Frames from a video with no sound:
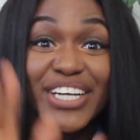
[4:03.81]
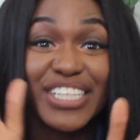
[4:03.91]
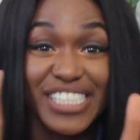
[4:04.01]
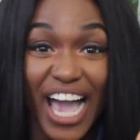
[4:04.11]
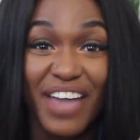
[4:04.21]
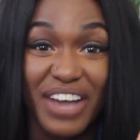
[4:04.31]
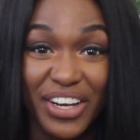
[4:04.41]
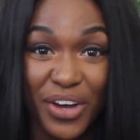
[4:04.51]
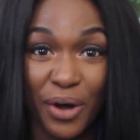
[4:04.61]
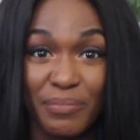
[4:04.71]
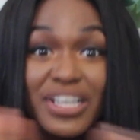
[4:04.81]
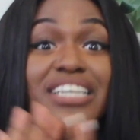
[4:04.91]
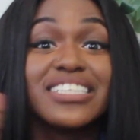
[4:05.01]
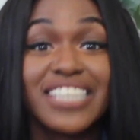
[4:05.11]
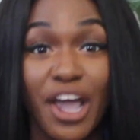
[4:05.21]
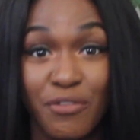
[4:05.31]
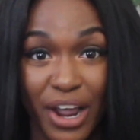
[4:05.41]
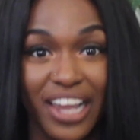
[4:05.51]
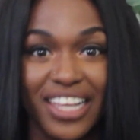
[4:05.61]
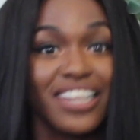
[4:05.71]
The time had come. The day of
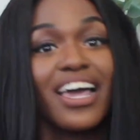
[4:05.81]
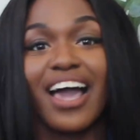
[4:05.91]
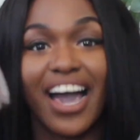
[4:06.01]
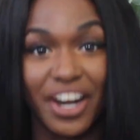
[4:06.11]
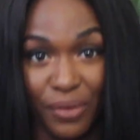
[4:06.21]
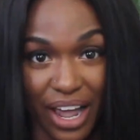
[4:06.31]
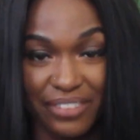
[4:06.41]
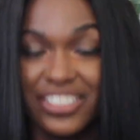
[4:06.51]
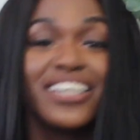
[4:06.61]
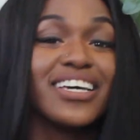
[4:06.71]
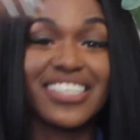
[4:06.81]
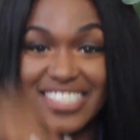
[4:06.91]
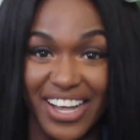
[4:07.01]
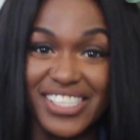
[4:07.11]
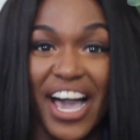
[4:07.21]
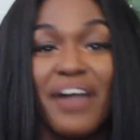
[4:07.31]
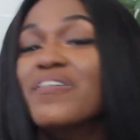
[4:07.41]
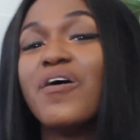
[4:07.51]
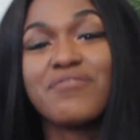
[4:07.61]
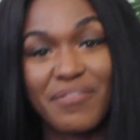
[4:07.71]
reckoning had arrived. It's now
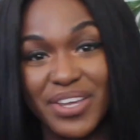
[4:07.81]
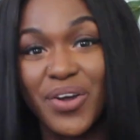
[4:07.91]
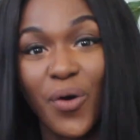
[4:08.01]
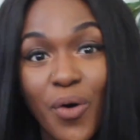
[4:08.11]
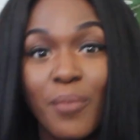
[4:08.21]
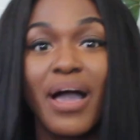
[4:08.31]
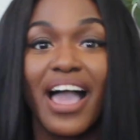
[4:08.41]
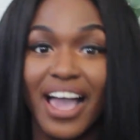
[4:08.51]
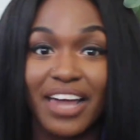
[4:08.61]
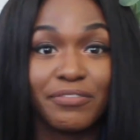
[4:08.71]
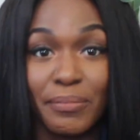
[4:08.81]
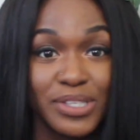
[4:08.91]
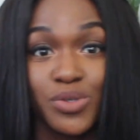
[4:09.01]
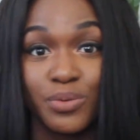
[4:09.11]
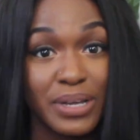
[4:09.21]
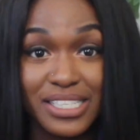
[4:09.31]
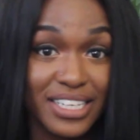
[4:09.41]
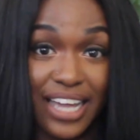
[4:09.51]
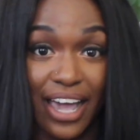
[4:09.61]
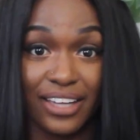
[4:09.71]
time for me to go home and for me to
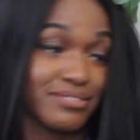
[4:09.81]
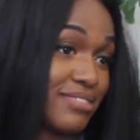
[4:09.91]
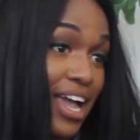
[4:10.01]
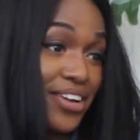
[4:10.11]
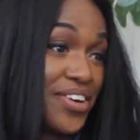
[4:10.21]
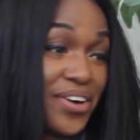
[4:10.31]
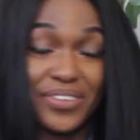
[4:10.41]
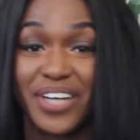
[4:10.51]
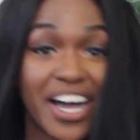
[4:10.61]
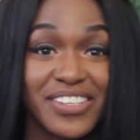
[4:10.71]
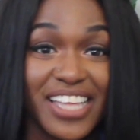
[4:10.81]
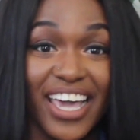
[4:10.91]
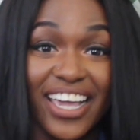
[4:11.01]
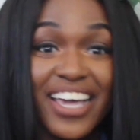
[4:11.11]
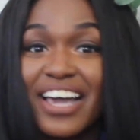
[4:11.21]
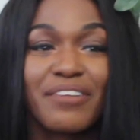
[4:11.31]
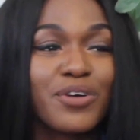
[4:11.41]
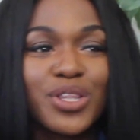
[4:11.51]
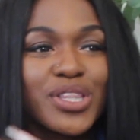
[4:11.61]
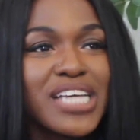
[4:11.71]
basically die. I don't know. I was like,
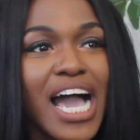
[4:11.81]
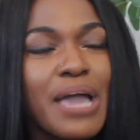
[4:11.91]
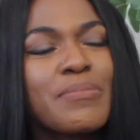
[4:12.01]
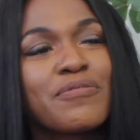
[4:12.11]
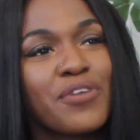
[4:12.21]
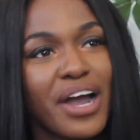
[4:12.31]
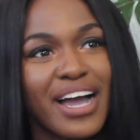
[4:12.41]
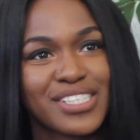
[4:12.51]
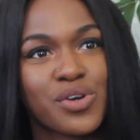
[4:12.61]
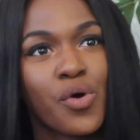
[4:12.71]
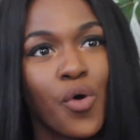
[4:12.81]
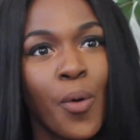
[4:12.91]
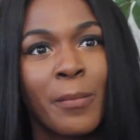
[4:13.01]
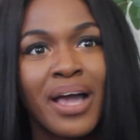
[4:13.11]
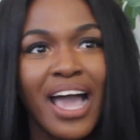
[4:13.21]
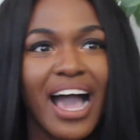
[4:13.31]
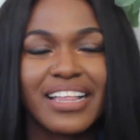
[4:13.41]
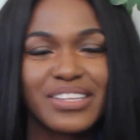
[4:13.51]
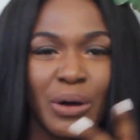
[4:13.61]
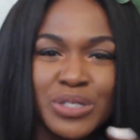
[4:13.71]
for the time before I had to go home,
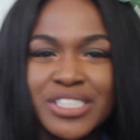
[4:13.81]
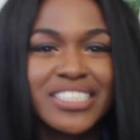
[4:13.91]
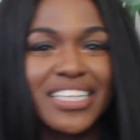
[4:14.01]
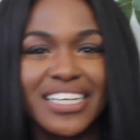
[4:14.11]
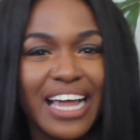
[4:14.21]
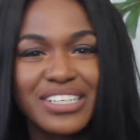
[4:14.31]
I was just chilling.